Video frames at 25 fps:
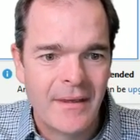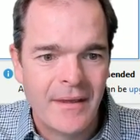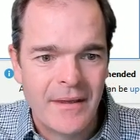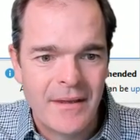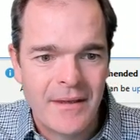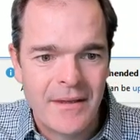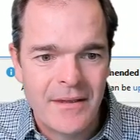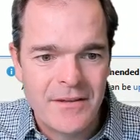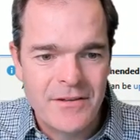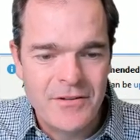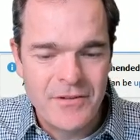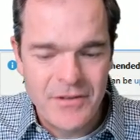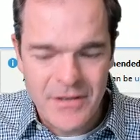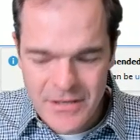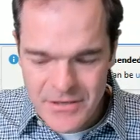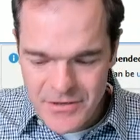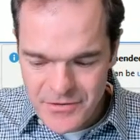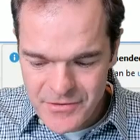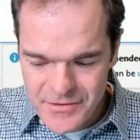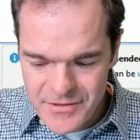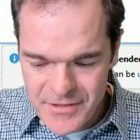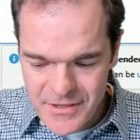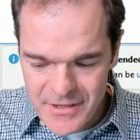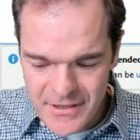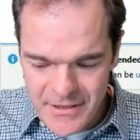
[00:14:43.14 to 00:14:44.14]
You can use
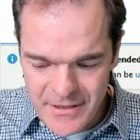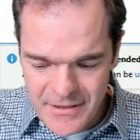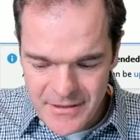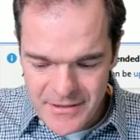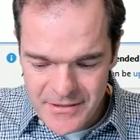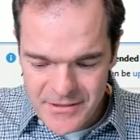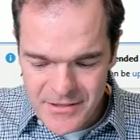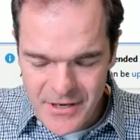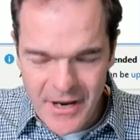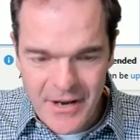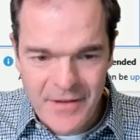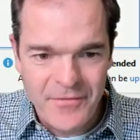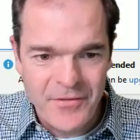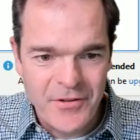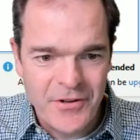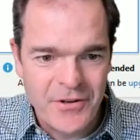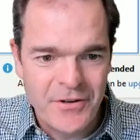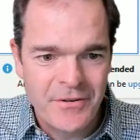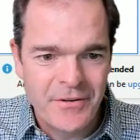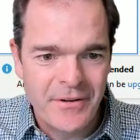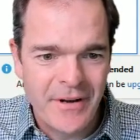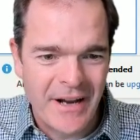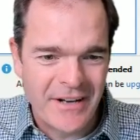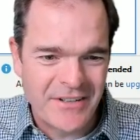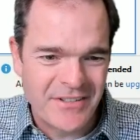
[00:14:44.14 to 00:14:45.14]
the design view,
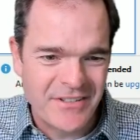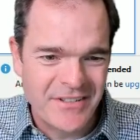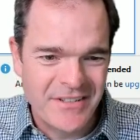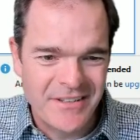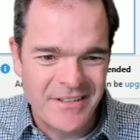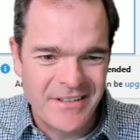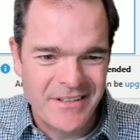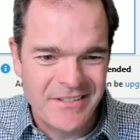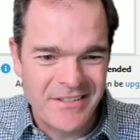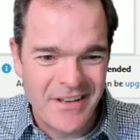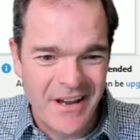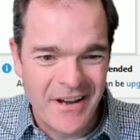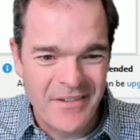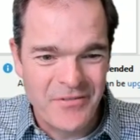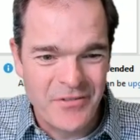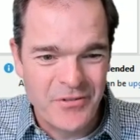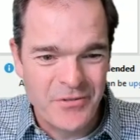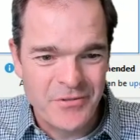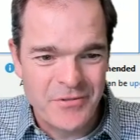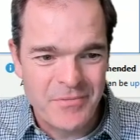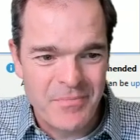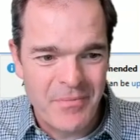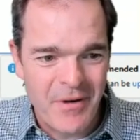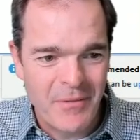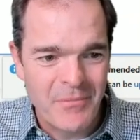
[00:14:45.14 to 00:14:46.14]
and actually the design view is
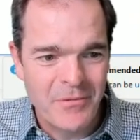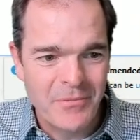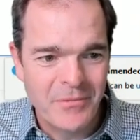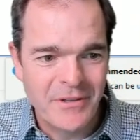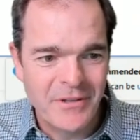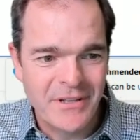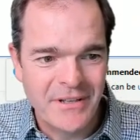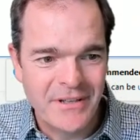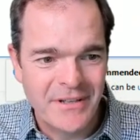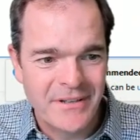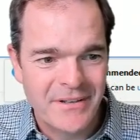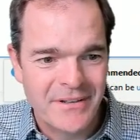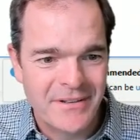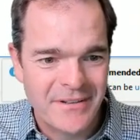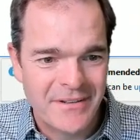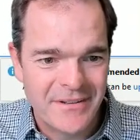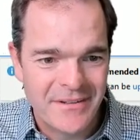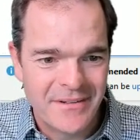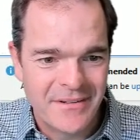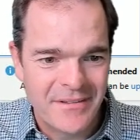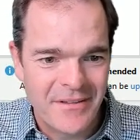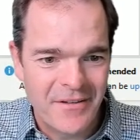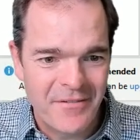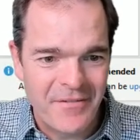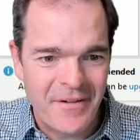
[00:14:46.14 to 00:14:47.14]
probably
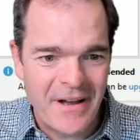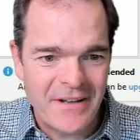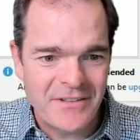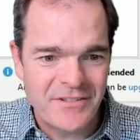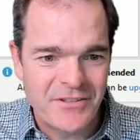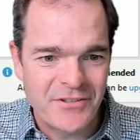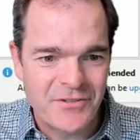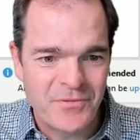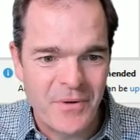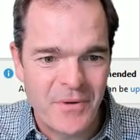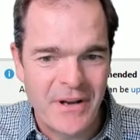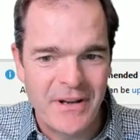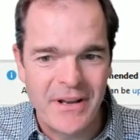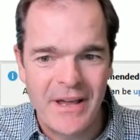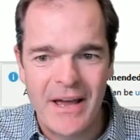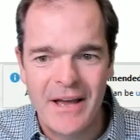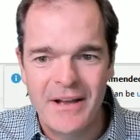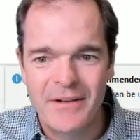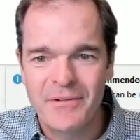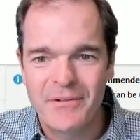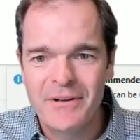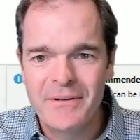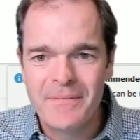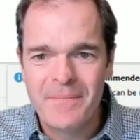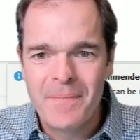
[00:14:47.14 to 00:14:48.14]
the fastest way to add
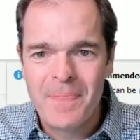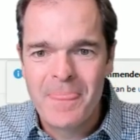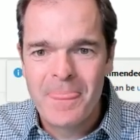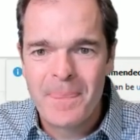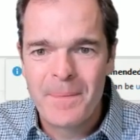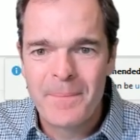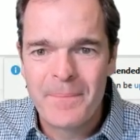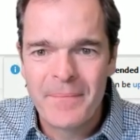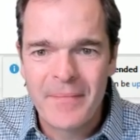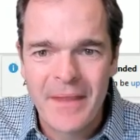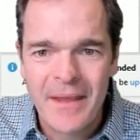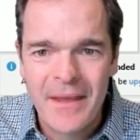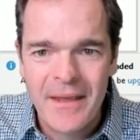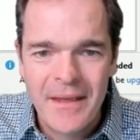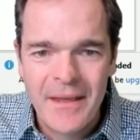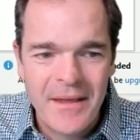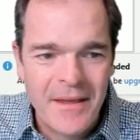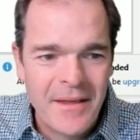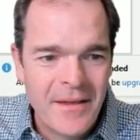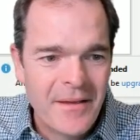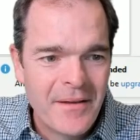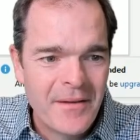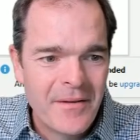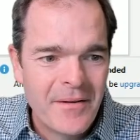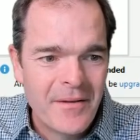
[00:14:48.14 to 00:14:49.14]
one.
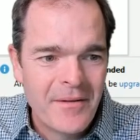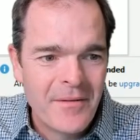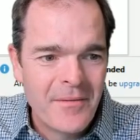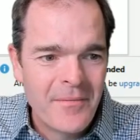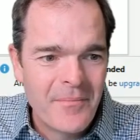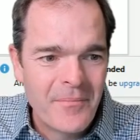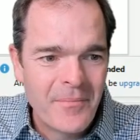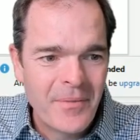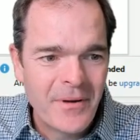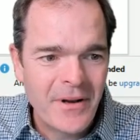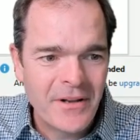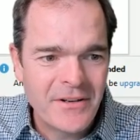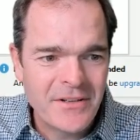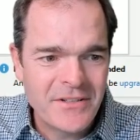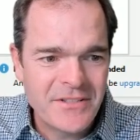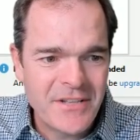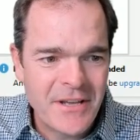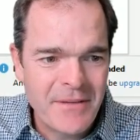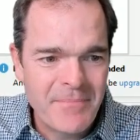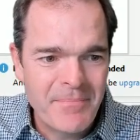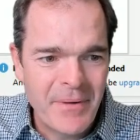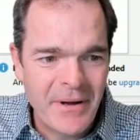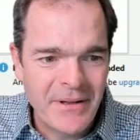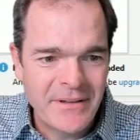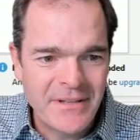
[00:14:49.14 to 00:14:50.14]
But I'll just say
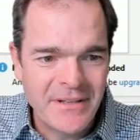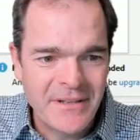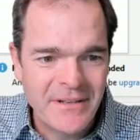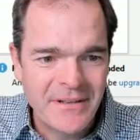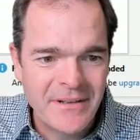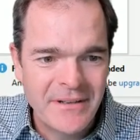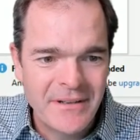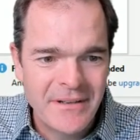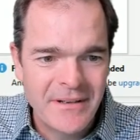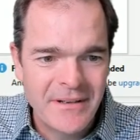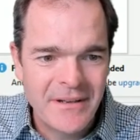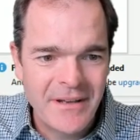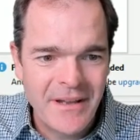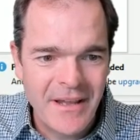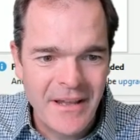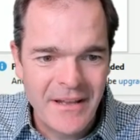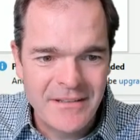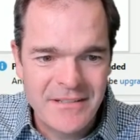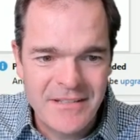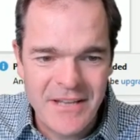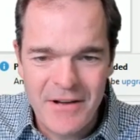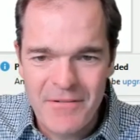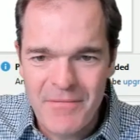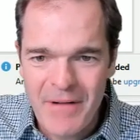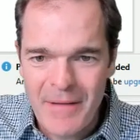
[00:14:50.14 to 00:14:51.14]
button and
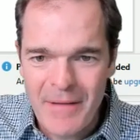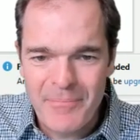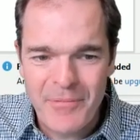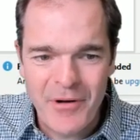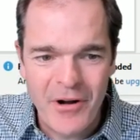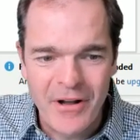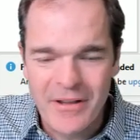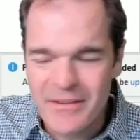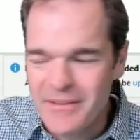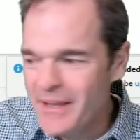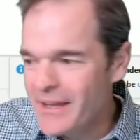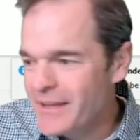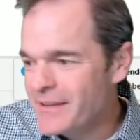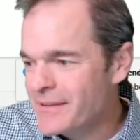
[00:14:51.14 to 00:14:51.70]
say wrap content.